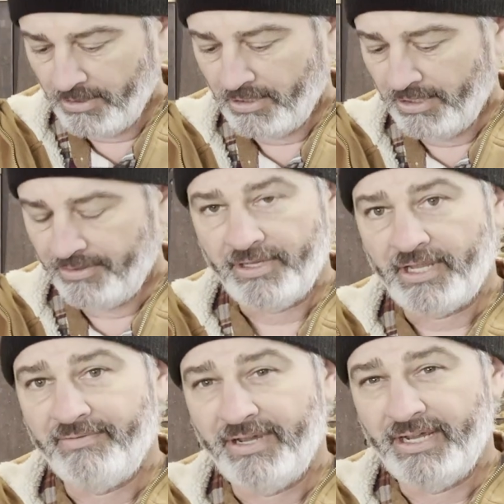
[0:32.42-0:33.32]
I think
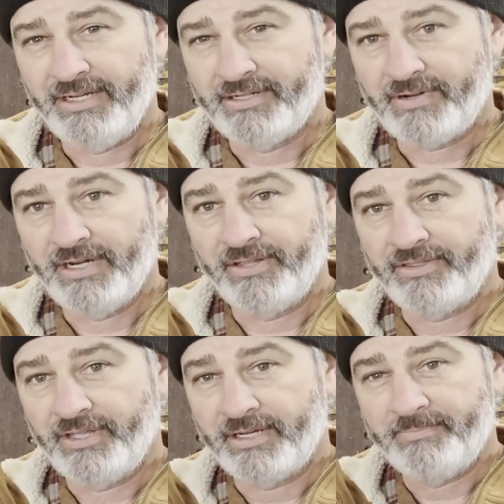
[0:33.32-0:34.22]
I've had to trying to
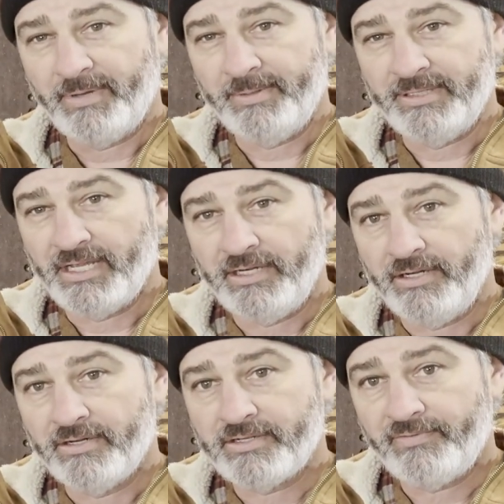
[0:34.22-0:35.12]
think maybe 10
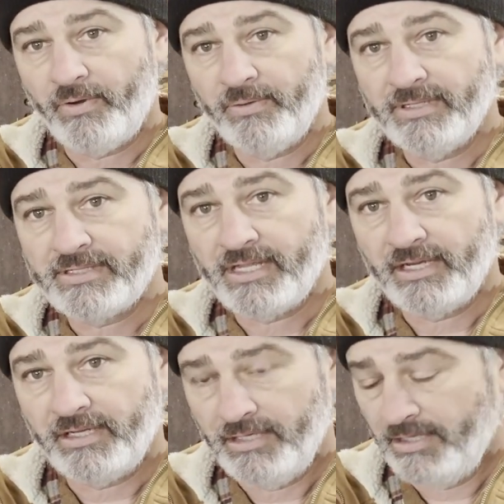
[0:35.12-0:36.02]
years I've owned this
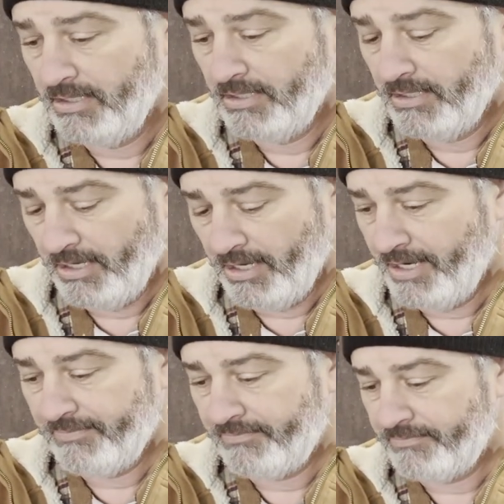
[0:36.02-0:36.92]
thing.
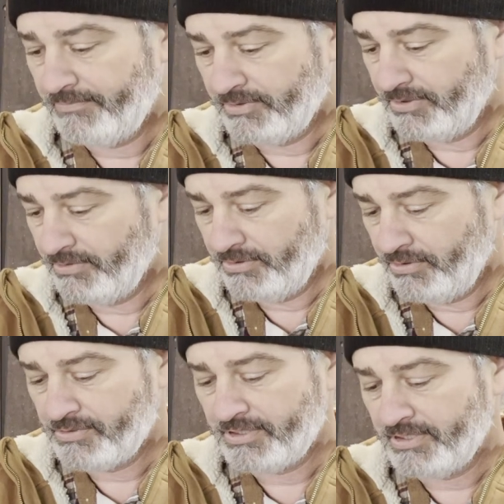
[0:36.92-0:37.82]
I've
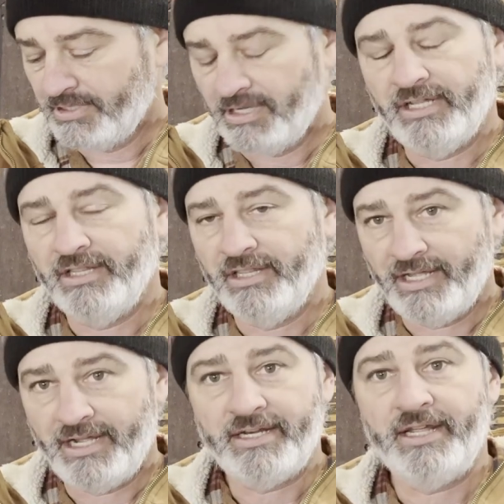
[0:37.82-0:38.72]
used it a
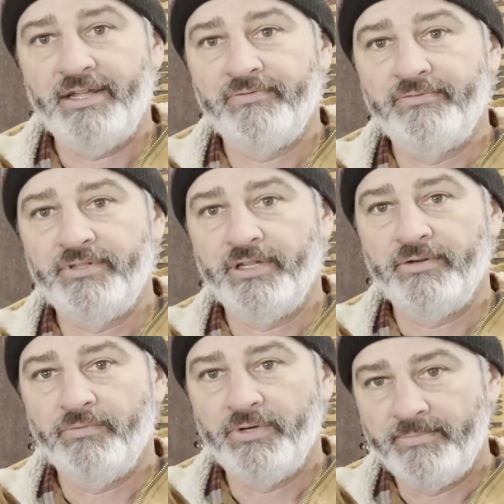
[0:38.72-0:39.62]
lot. I've
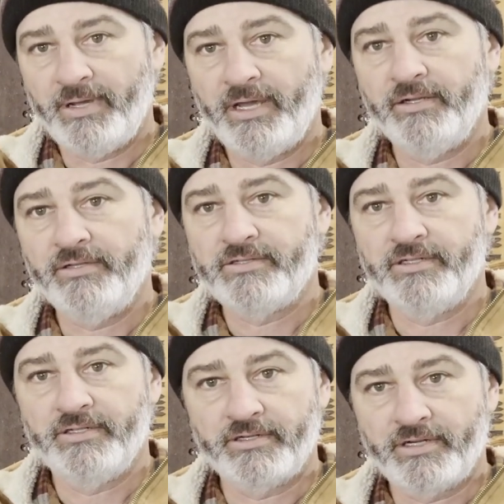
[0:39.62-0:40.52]
done remodels
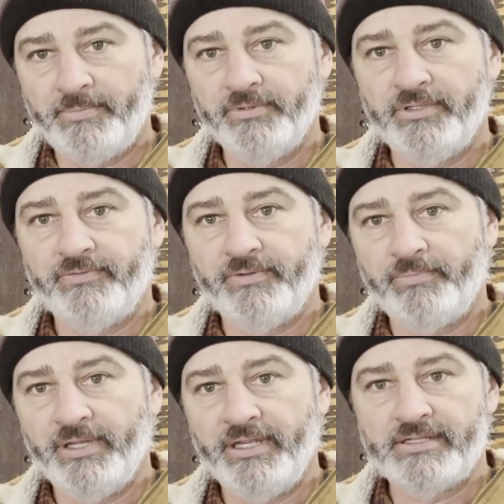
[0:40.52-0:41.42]
in a couple
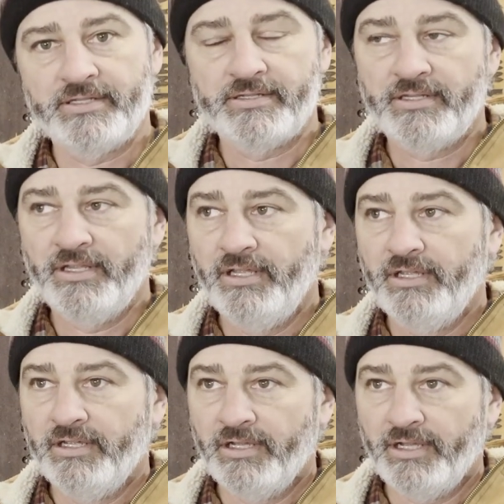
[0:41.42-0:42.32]
different places.
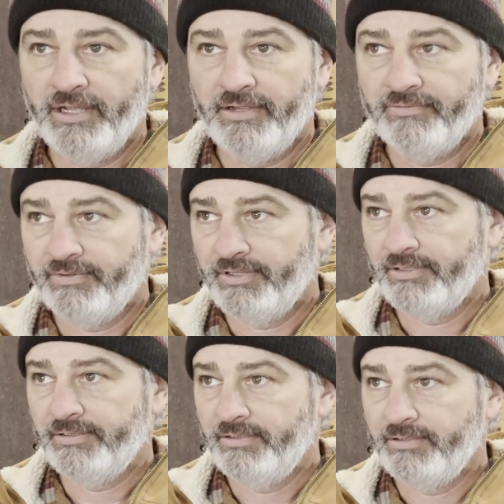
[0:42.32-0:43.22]
I've
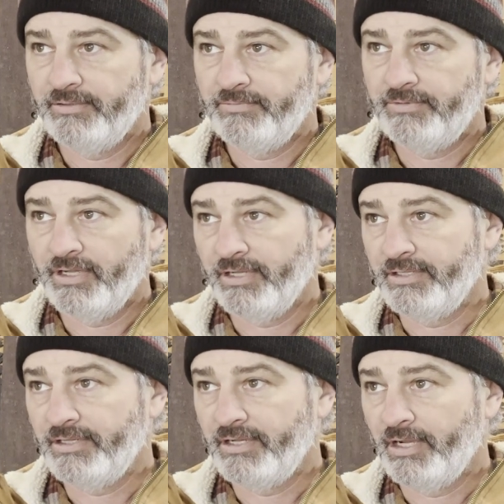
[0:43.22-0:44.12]

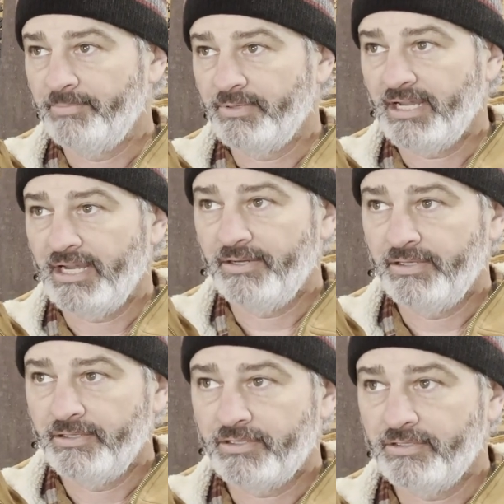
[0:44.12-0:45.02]
helped a guy
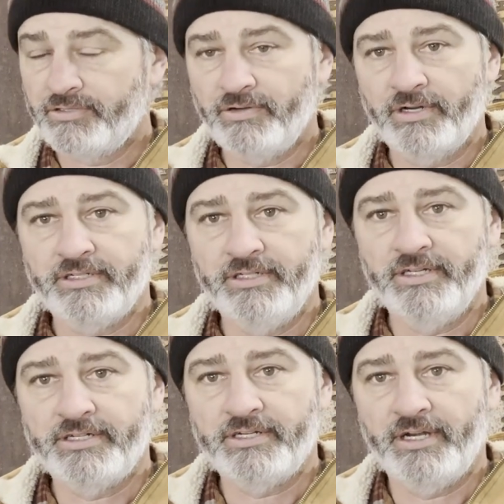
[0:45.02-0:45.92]
construct an
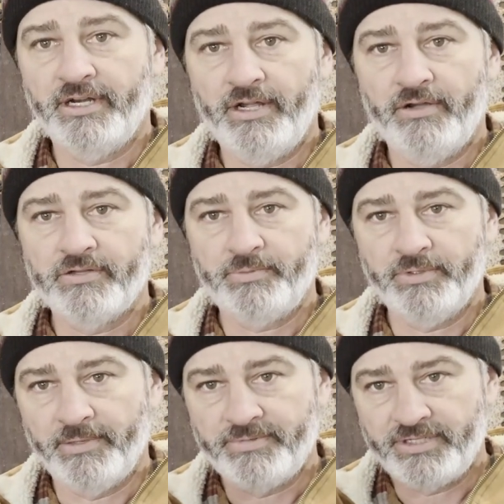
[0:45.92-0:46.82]
addition on a house,
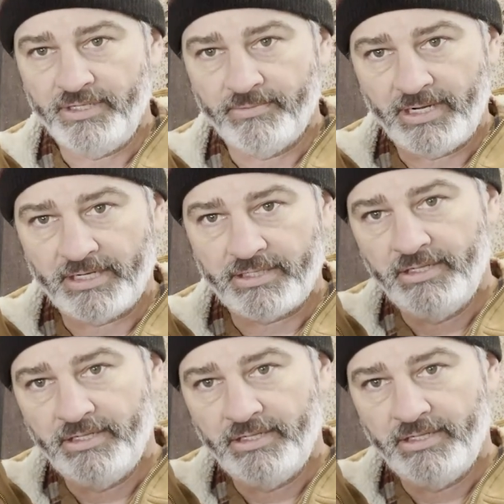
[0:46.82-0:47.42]
putting up sheetrock,